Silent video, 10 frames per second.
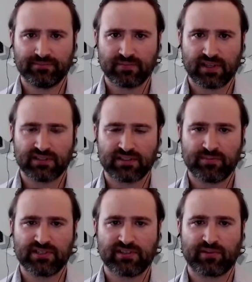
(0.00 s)
in
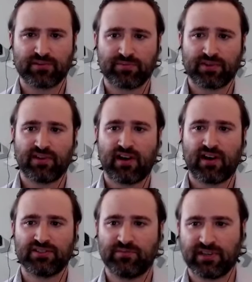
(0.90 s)
speech-language
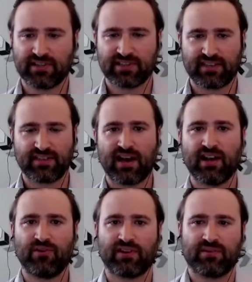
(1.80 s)
pathology because I thought
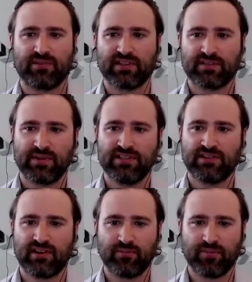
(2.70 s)
I wanted to be a speech
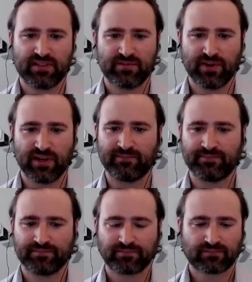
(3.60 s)
therapist. But
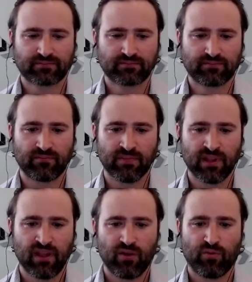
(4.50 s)

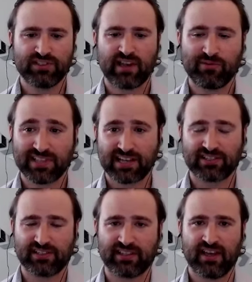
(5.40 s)
once I was
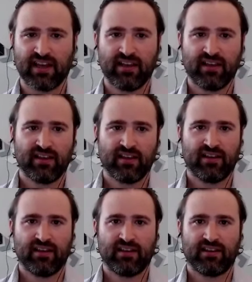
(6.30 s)
actually
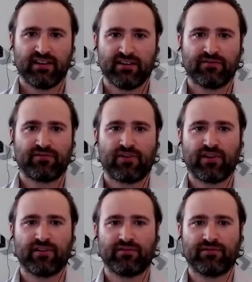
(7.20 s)
in
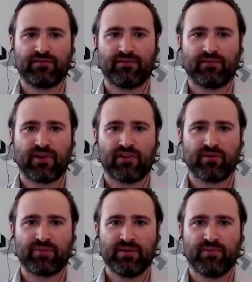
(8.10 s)
front of other
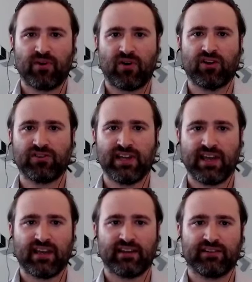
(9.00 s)
people all
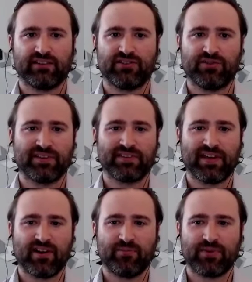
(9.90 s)
day doing
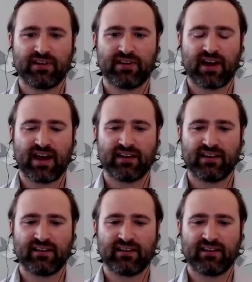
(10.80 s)
therapy, I